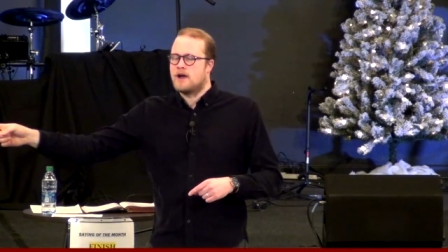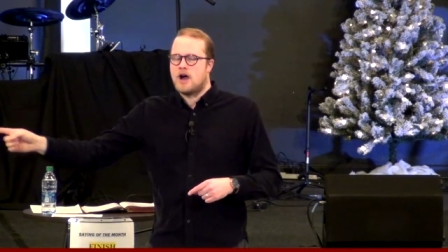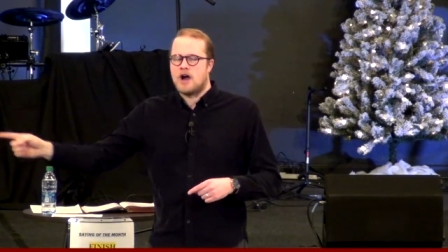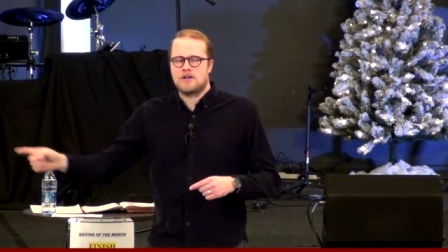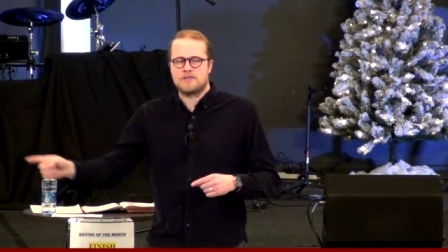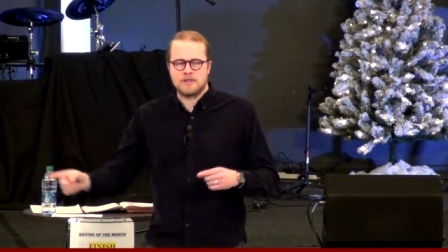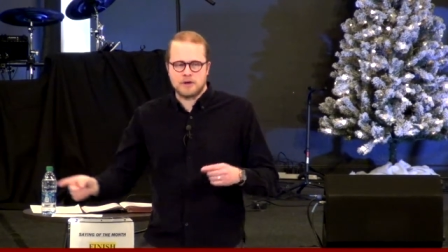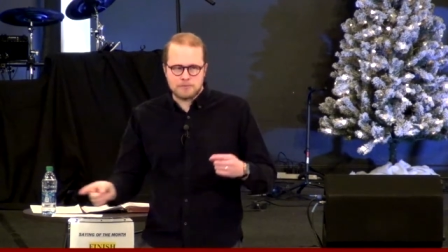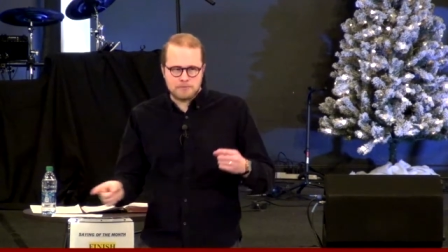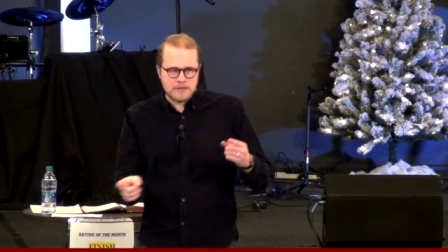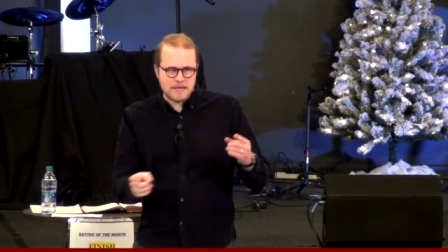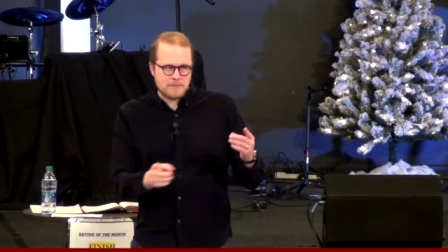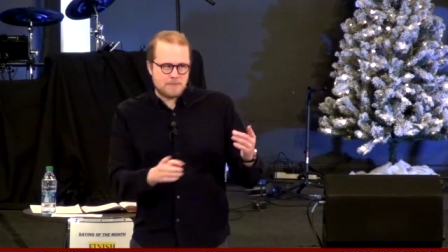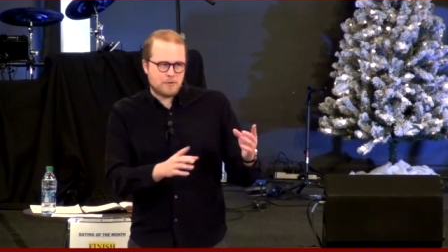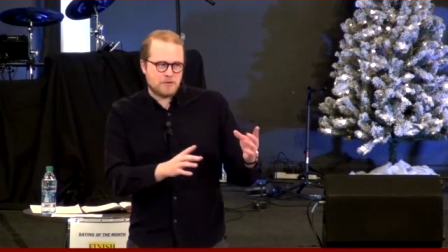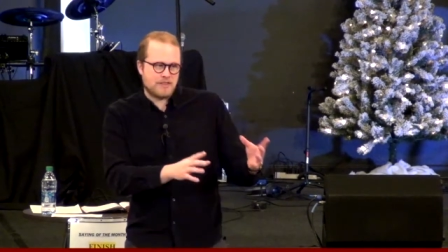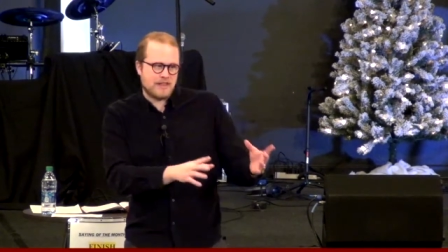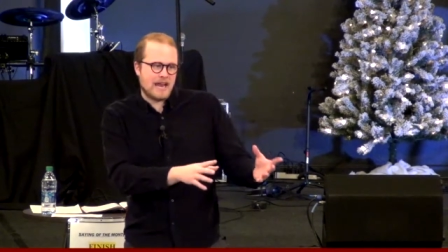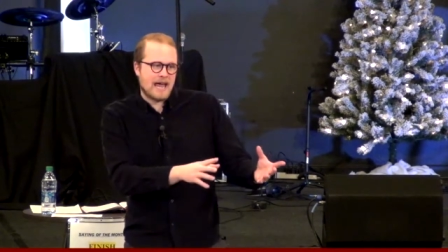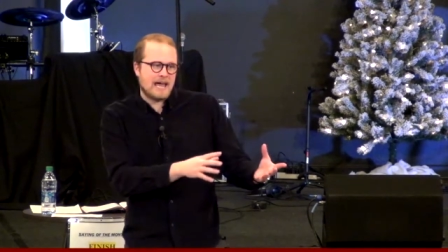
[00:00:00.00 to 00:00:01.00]
Are there
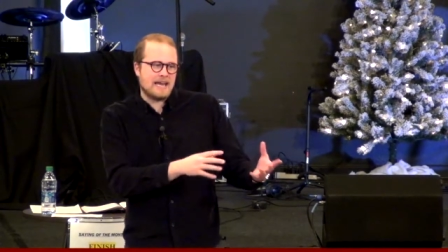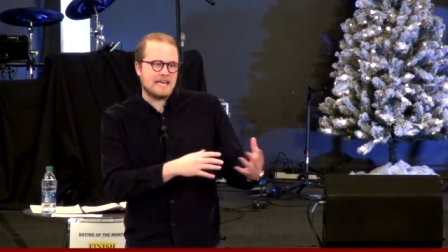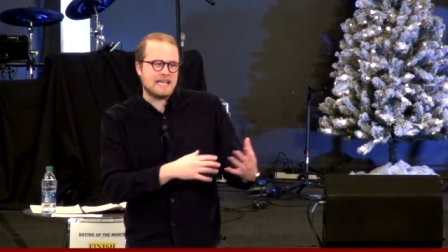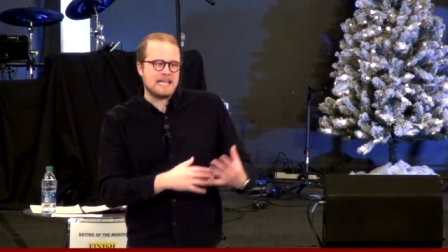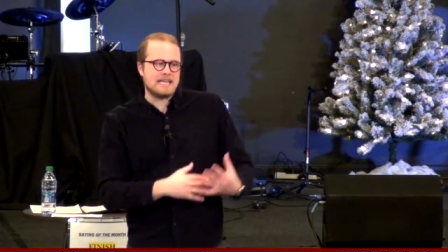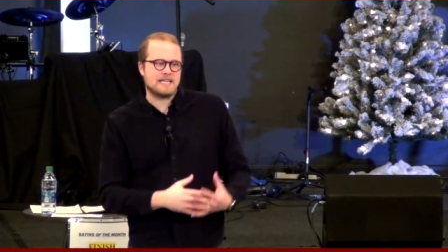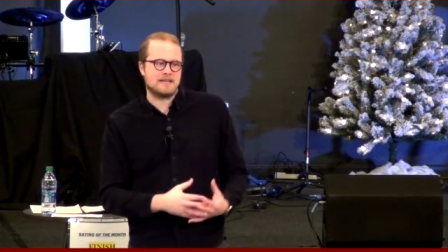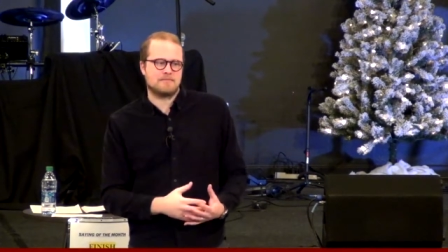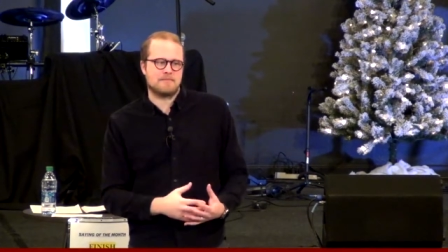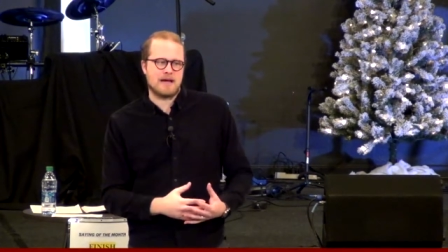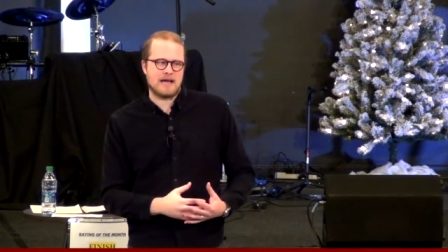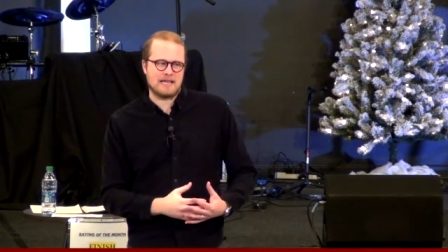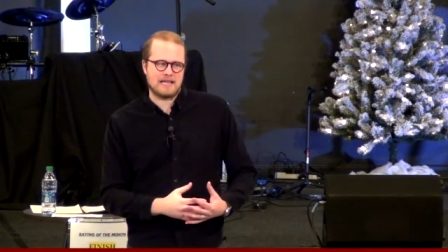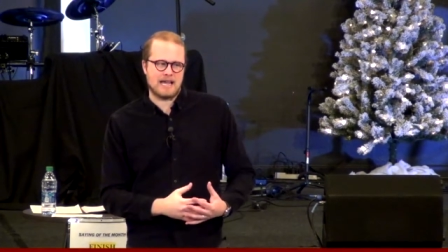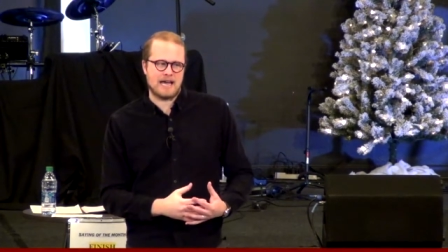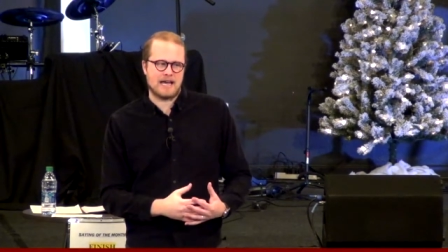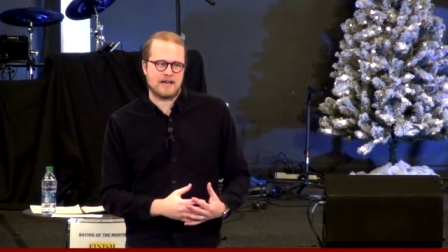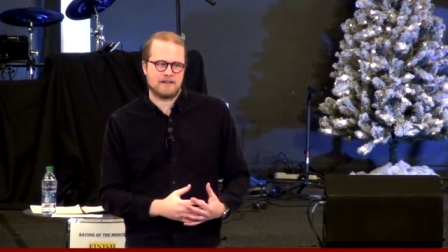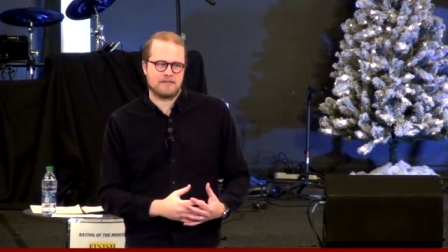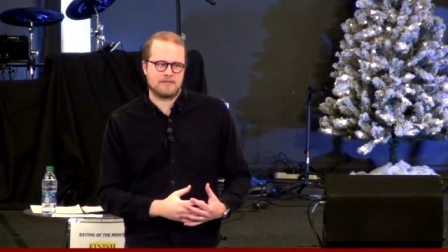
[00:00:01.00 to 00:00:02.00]
people that I need in my
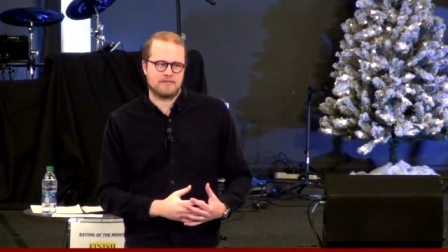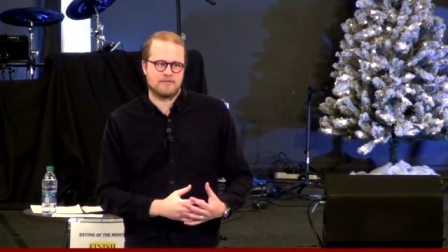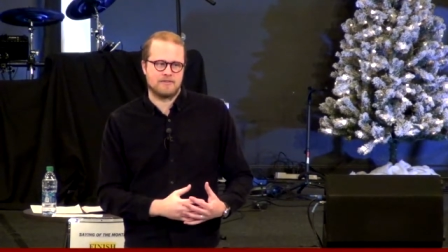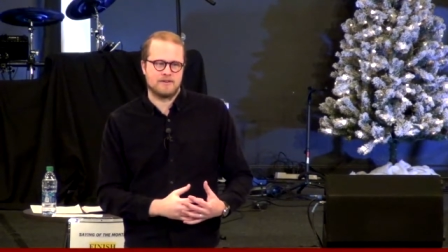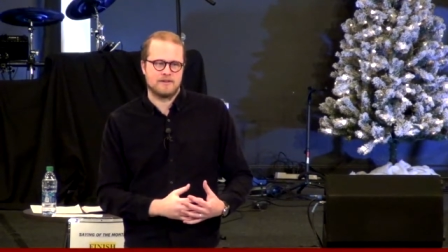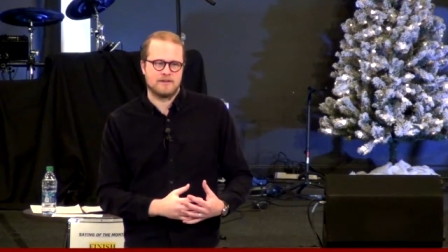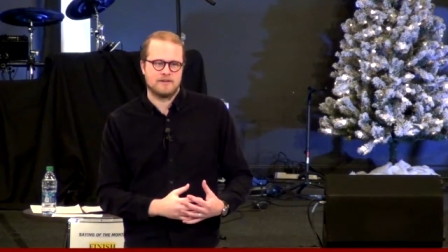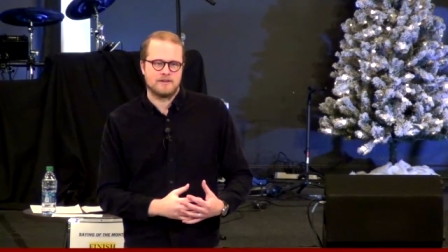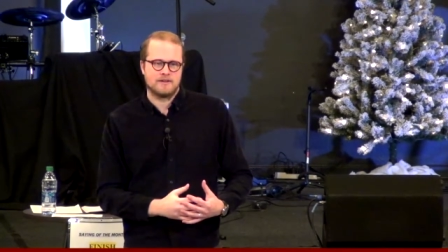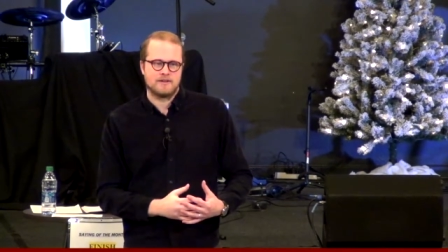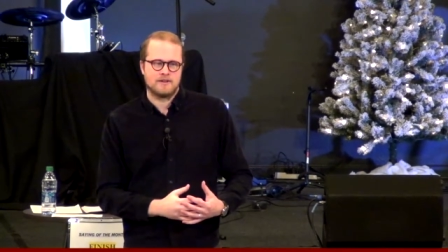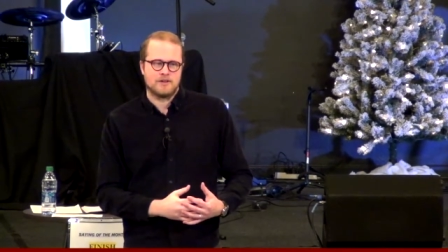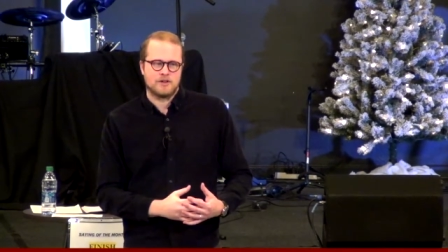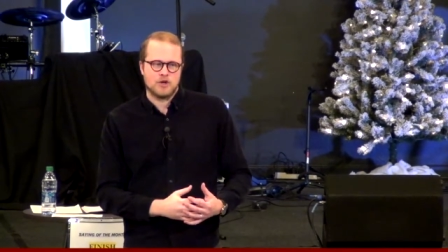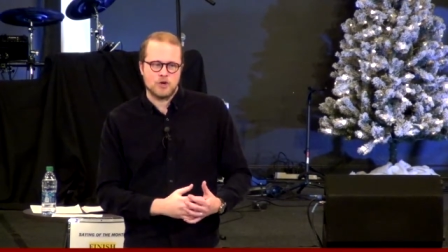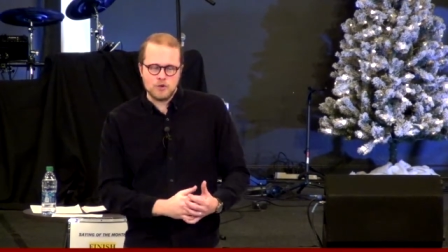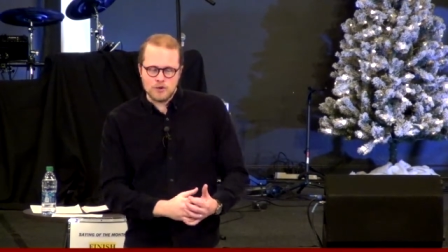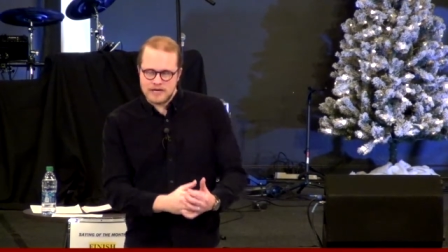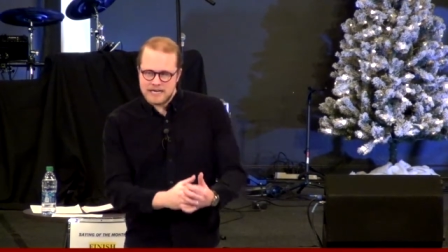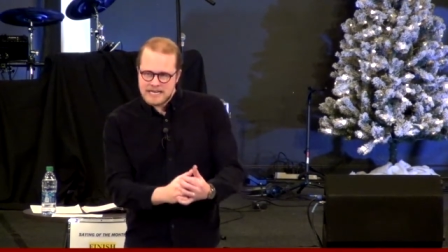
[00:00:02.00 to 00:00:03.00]
life
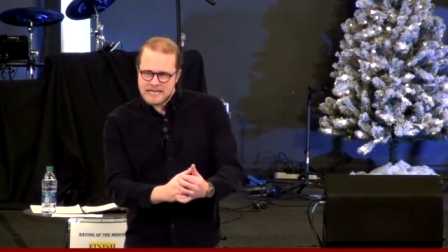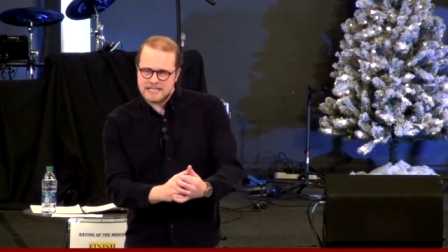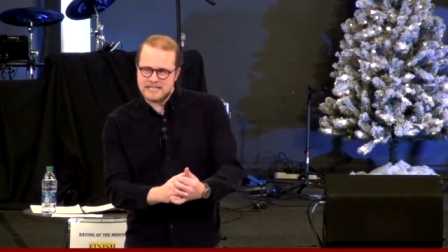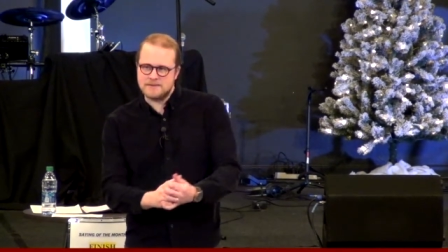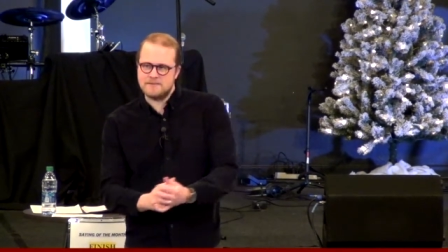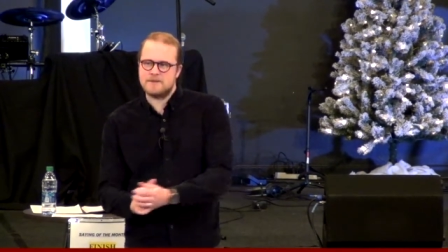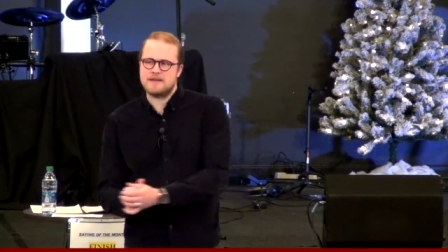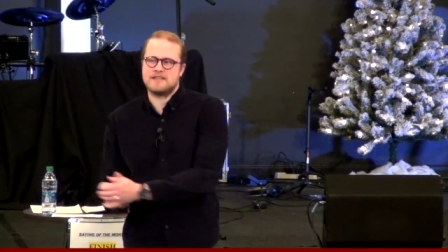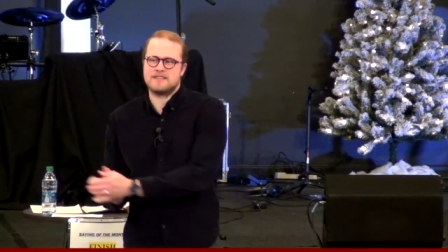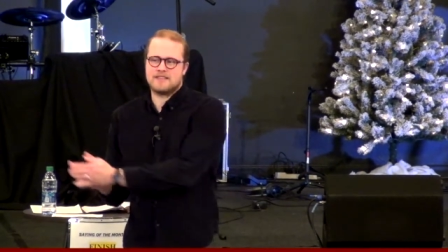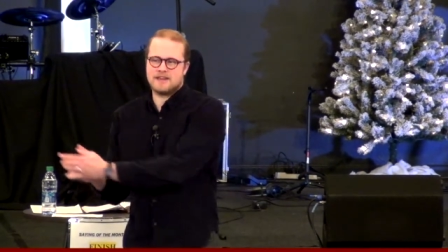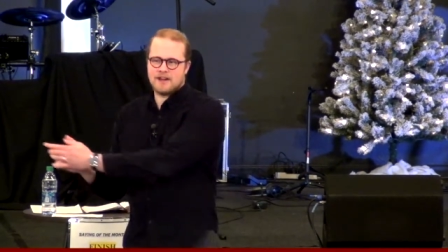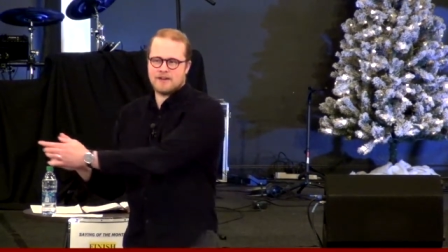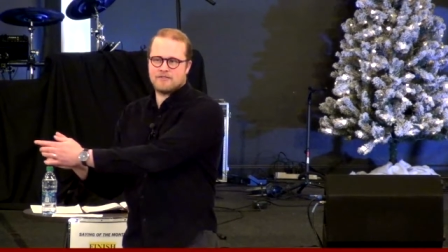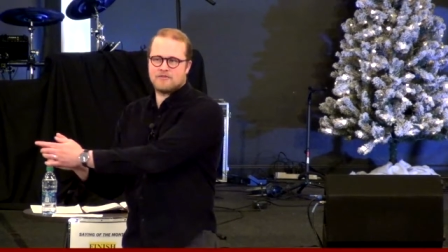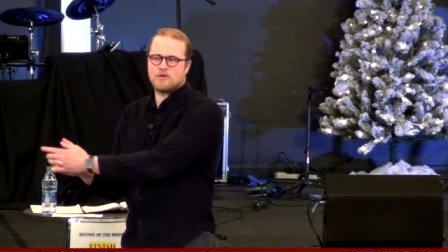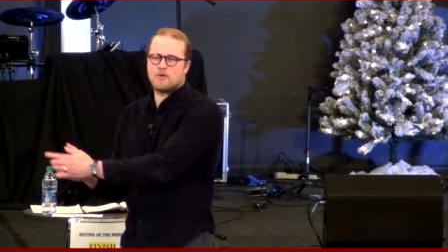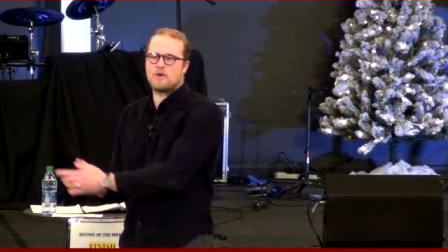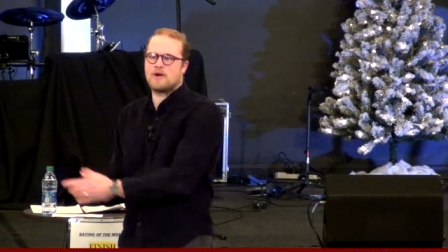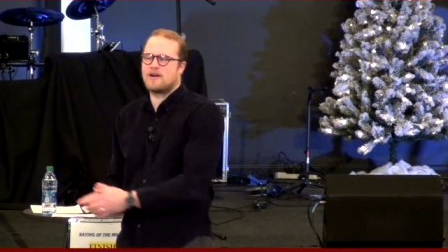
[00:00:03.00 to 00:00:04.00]
who need to be there
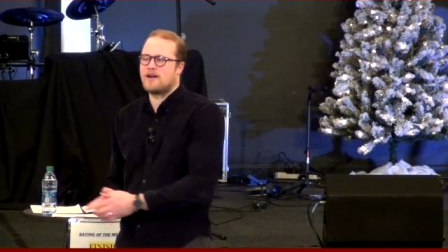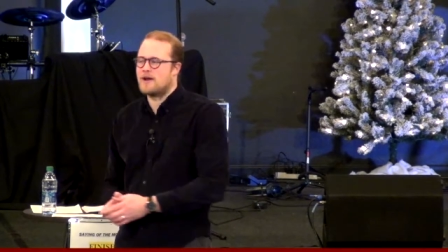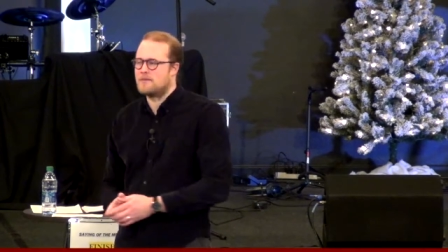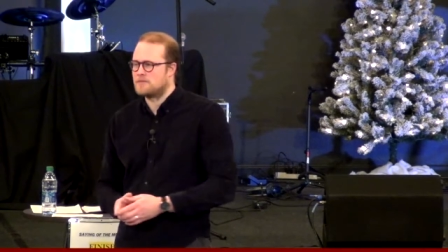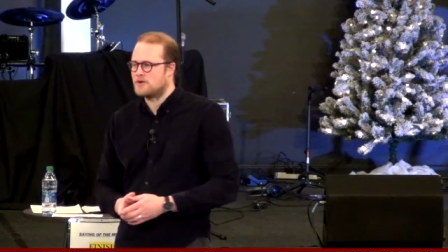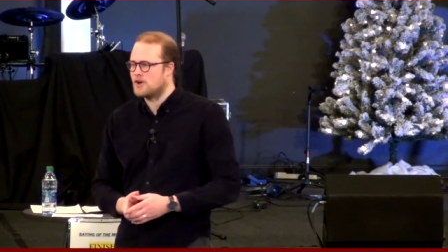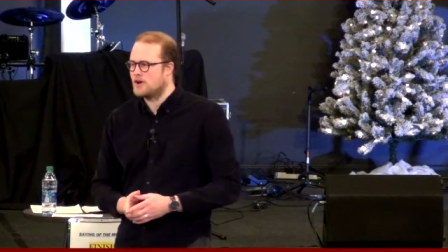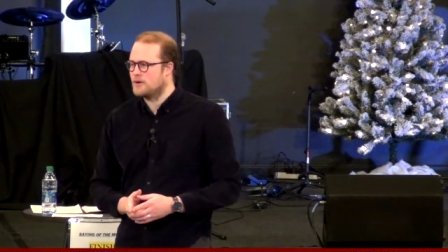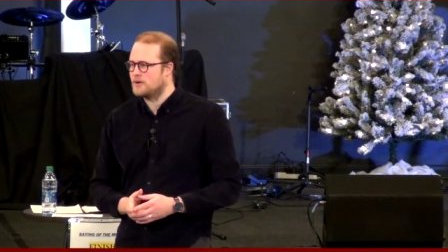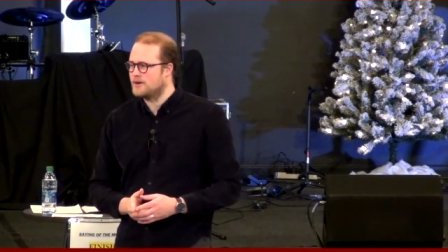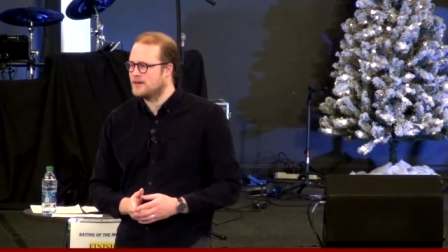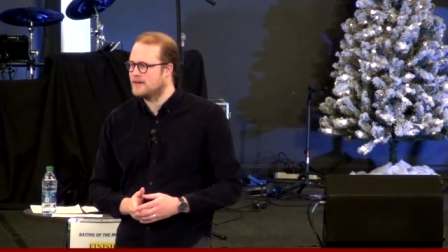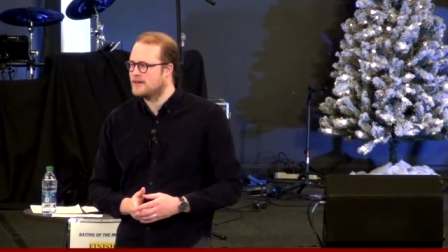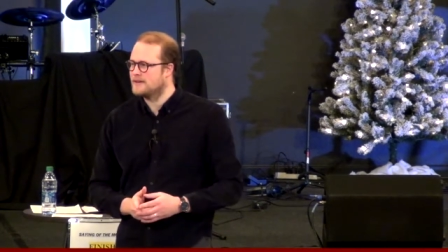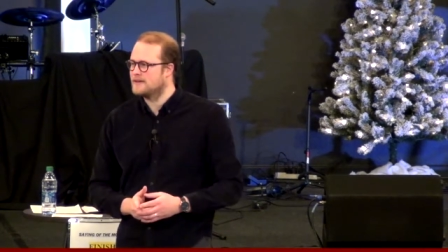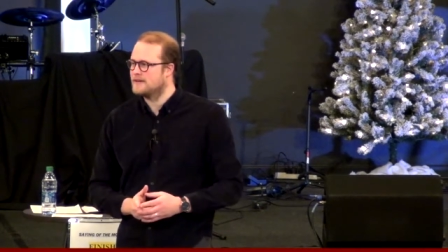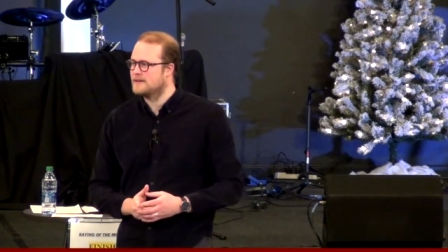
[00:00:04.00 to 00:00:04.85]
for where I'm going?